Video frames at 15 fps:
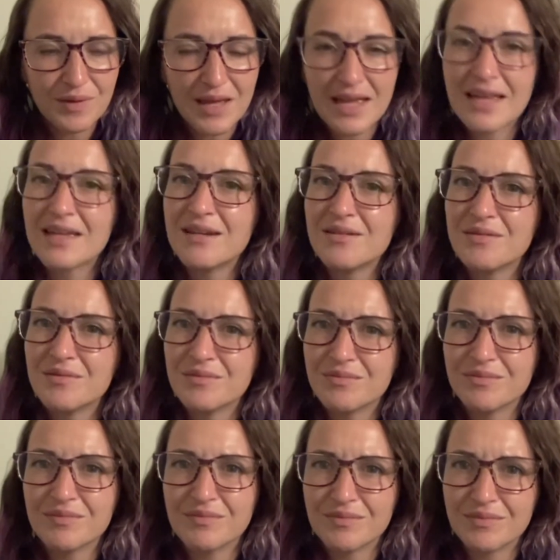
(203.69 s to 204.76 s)
And
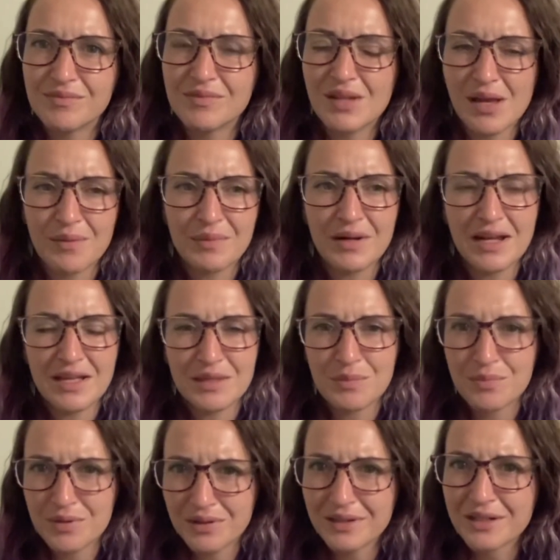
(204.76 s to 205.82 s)
I'm gonna have to
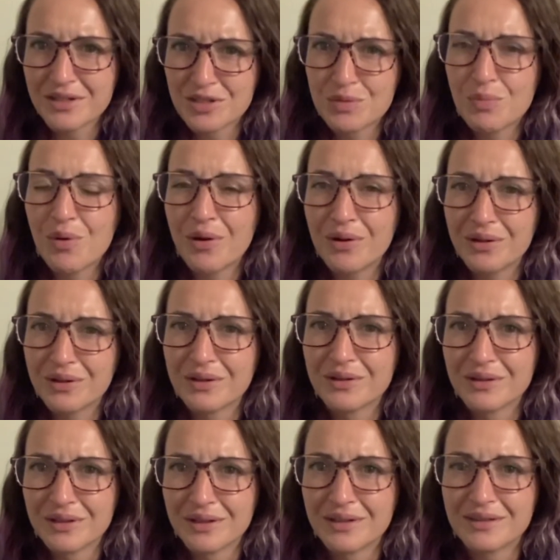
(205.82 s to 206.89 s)
put like a spoiler
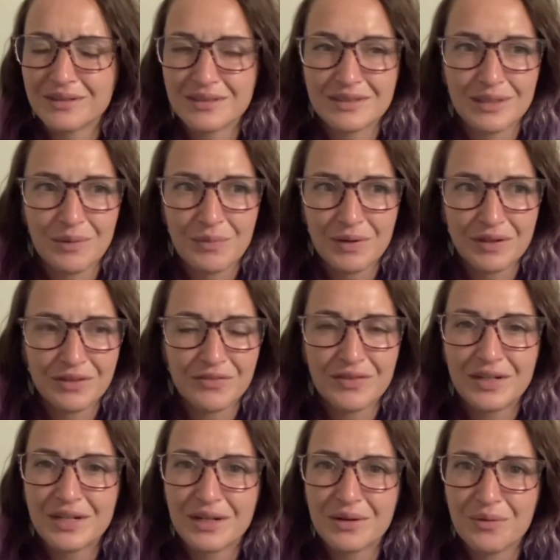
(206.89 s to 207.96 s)
alert somewhere in the
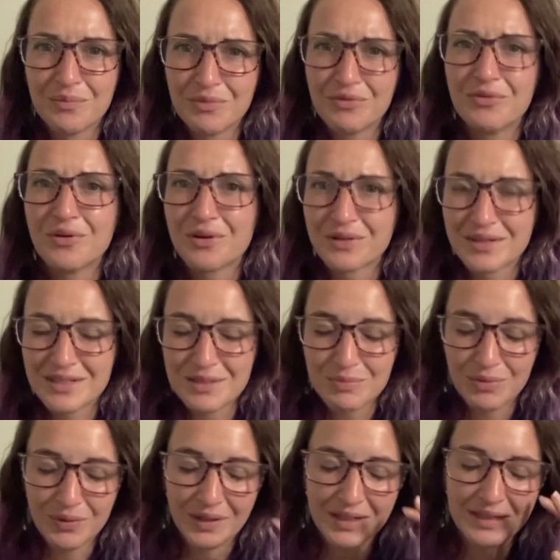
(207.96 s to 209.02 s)
video before this
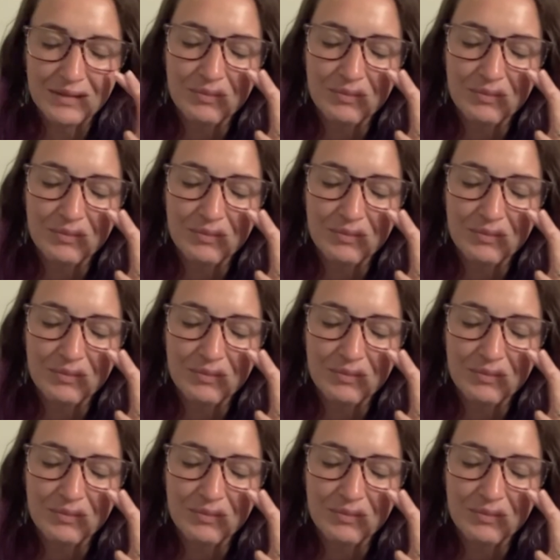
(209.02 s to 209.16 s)
point,